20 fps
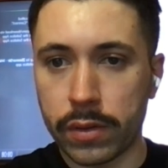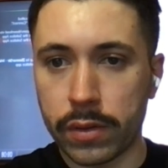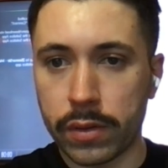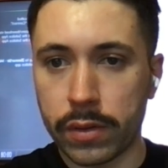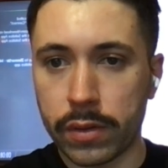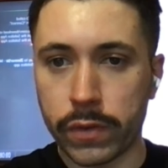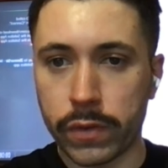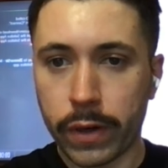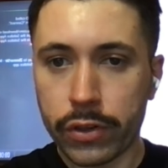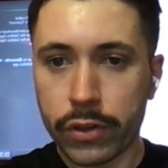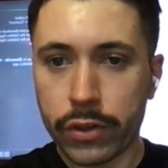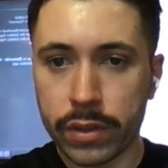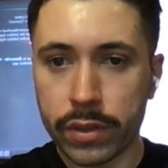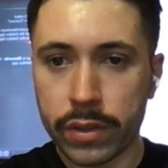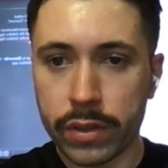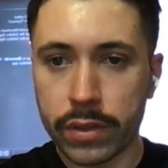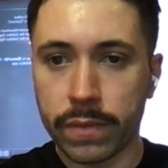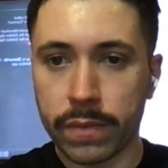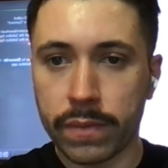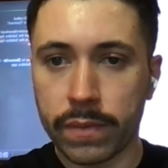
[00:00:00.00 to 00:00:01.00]

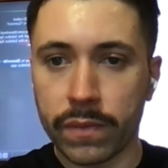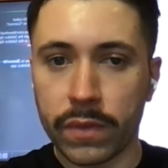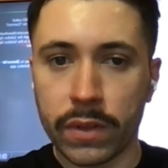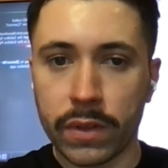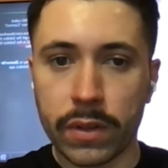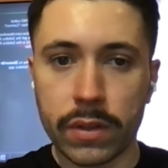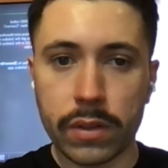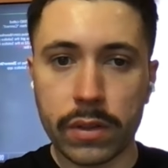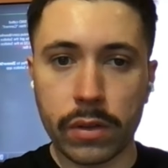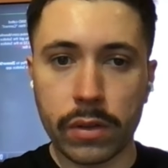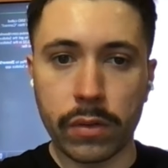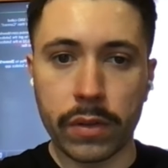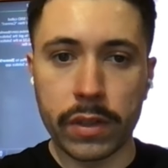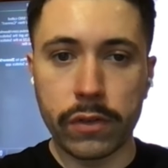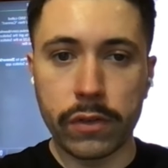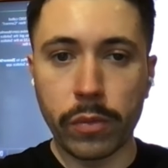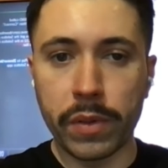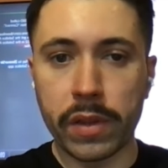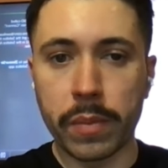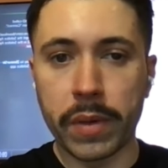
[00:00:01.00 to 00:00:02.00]
instructions. So this will
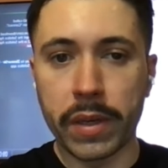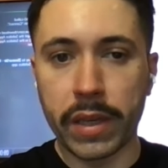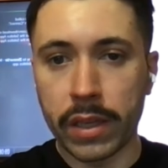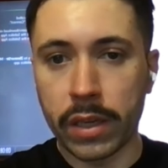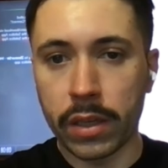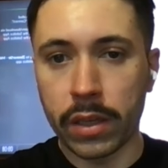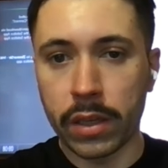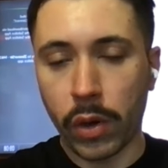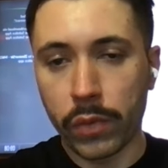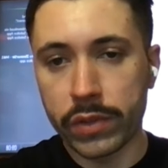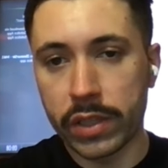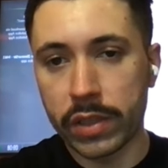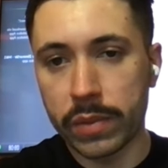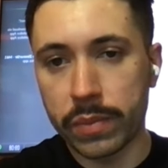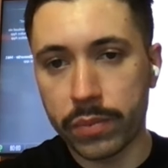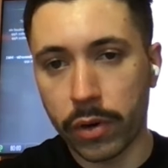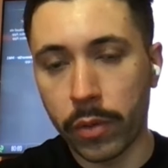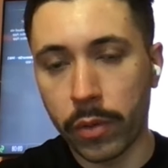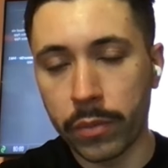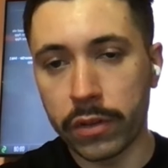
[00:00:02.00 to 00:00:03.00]
be the beginning of this
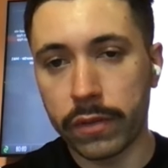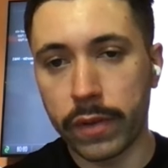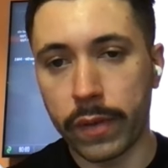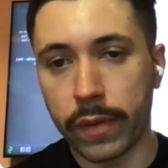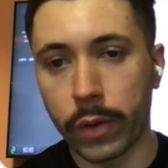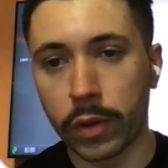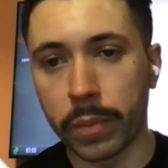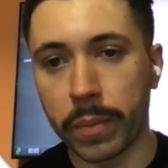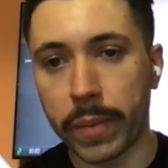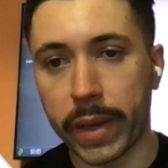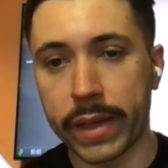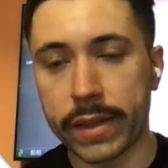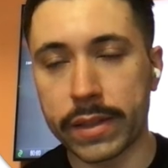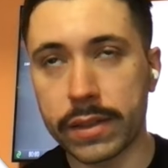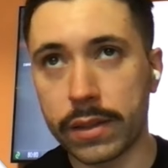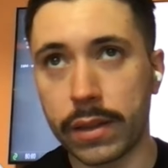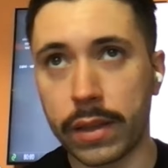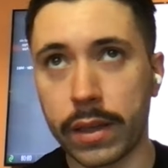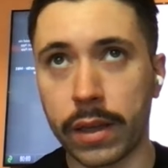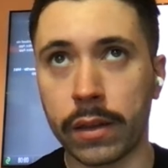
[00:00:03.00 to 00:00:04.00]
prompt we will pass
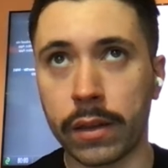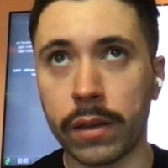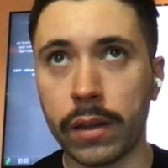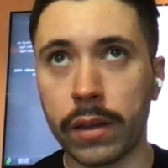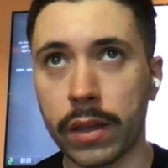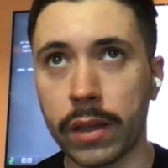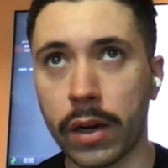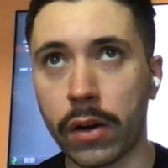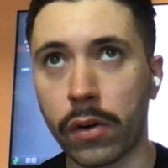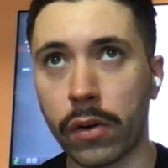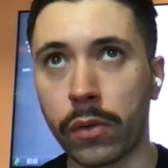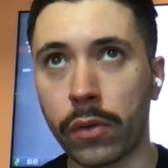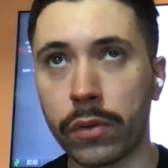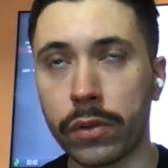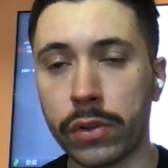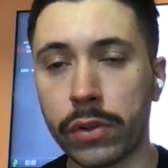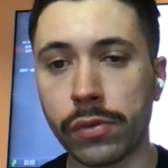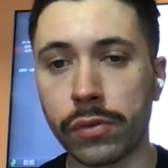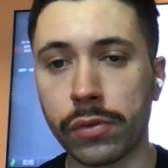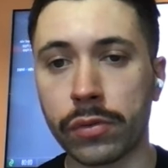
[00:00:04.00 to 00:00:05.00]
then in our
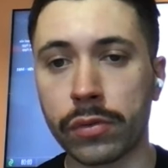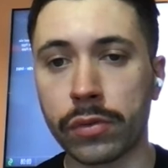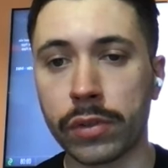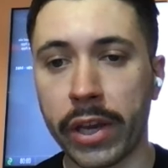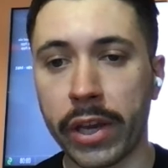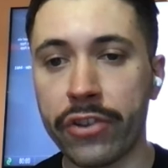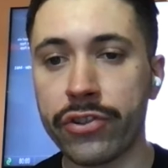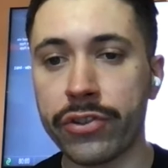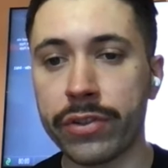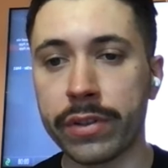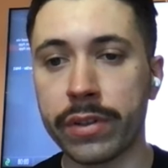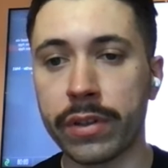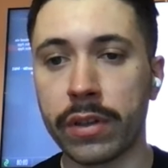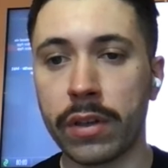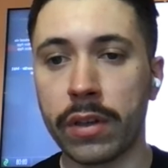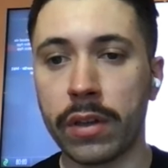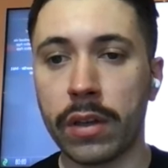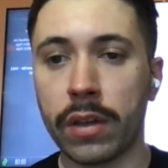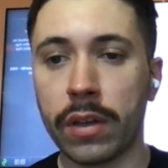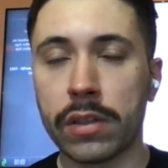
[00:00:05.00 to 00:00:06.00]
new agent.
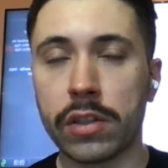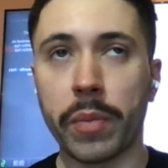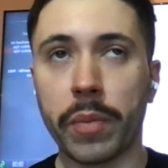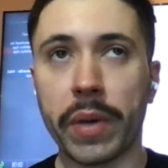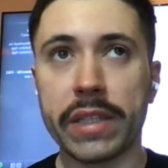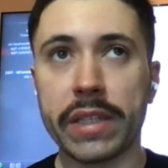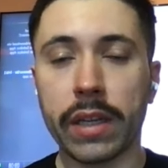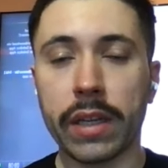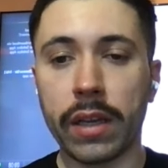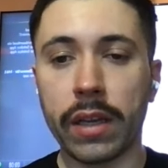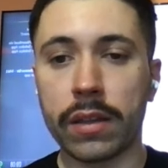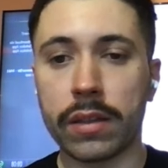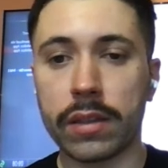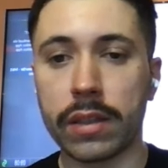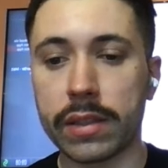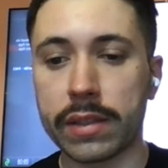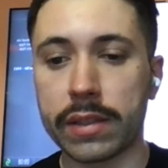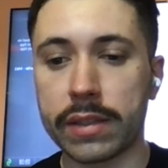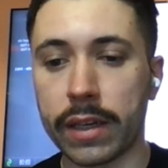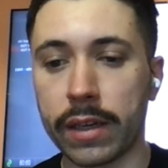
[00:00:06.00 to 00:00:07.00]
So basically
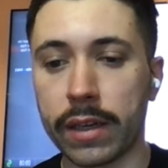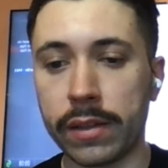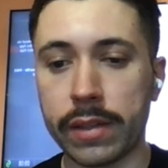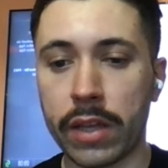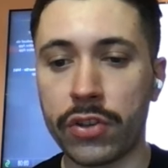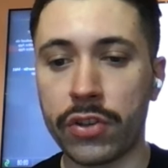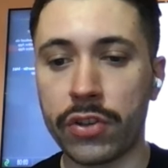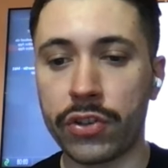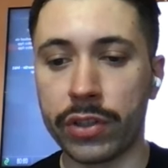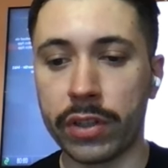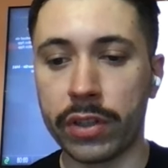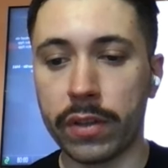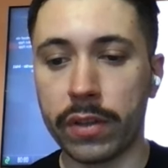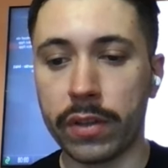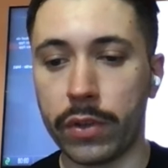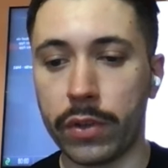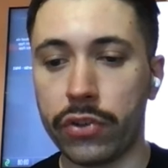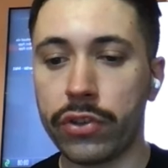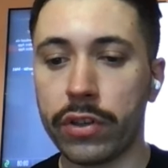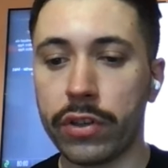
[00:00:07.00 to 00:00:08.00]
this sales agent,
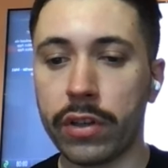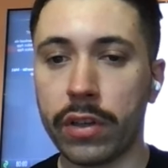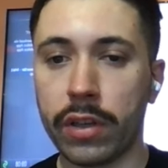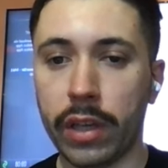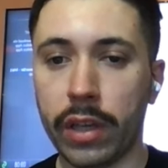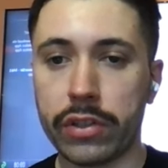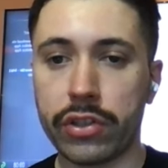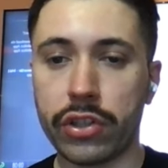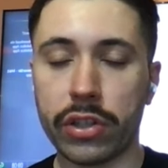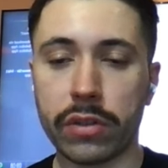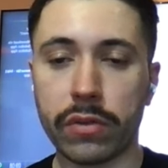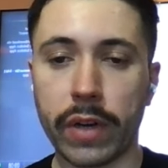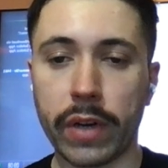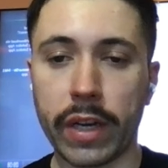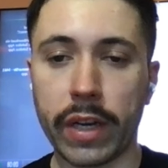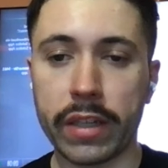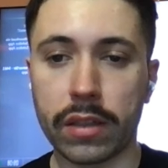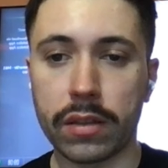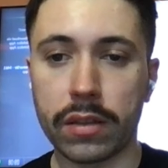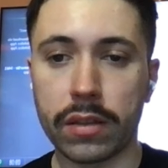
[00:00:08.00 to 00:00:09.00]
which is
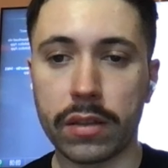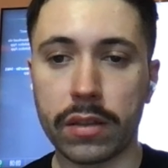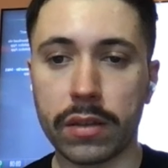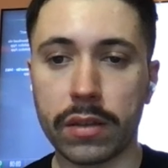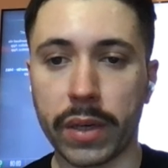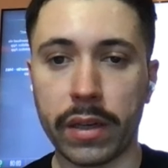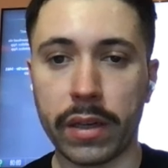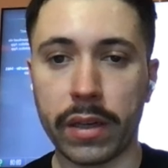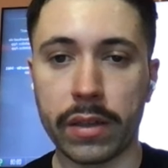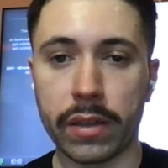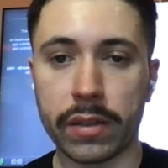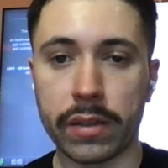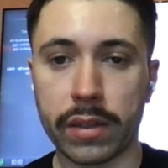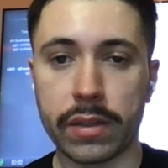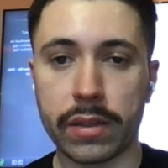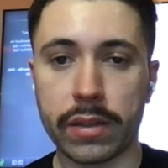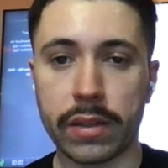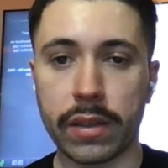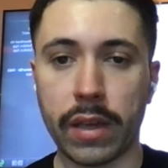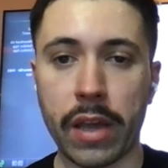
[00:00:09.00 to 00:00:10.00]
generated by
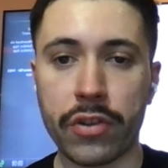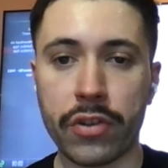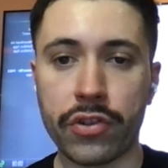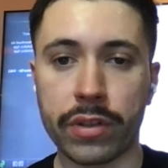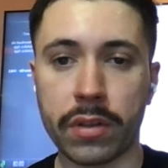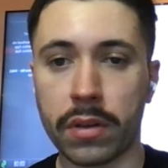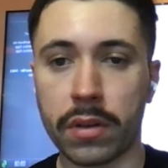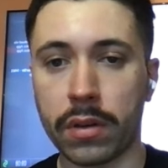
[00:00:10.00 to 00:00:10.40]
this agent